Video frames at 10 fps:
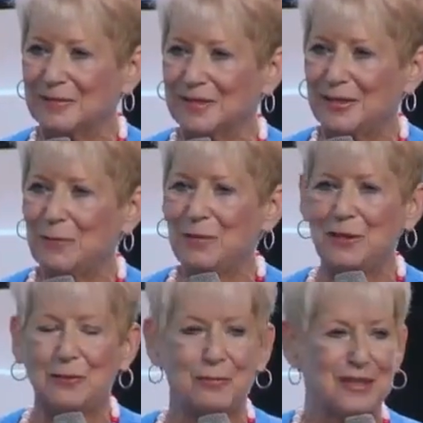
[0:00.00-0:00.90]
Don't be
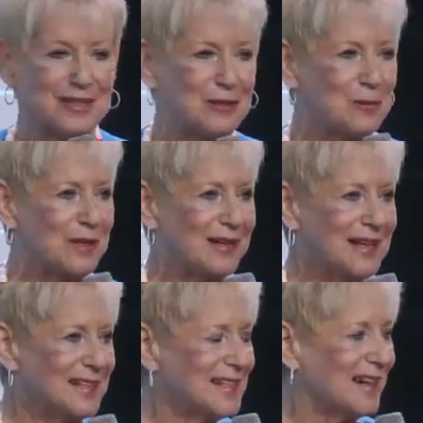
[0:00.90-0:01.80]
too busy to be
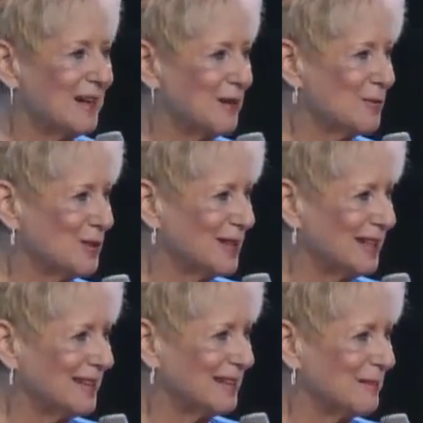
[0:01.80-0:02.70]
nice. It's a hard world out
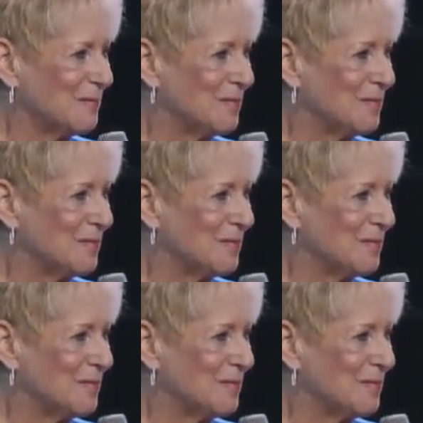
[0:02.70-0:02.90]
there.